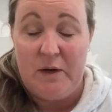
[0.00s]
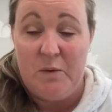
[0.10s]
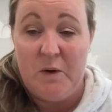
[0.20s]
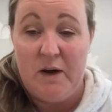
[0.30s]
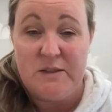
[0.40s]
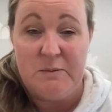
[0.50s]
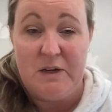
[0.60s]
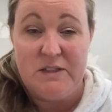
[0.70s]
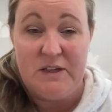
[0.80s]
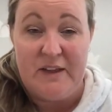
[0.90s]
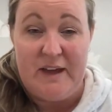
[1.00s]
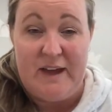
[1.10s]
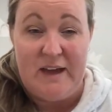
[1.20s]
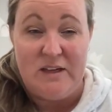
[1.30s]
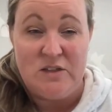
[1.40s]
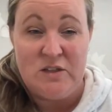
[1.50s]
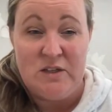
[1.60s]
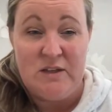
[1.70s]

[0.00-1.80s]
quite as much at that age.